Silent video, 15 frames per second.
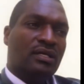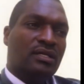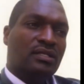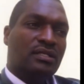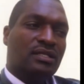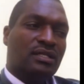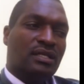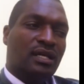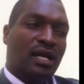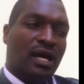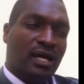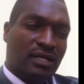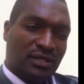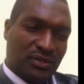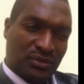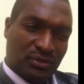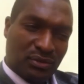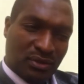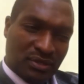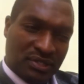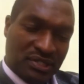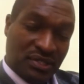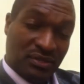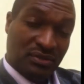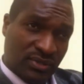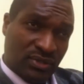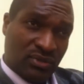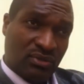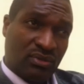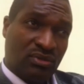she has to continue
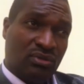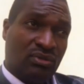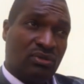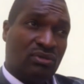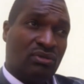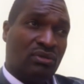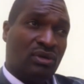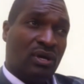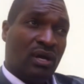to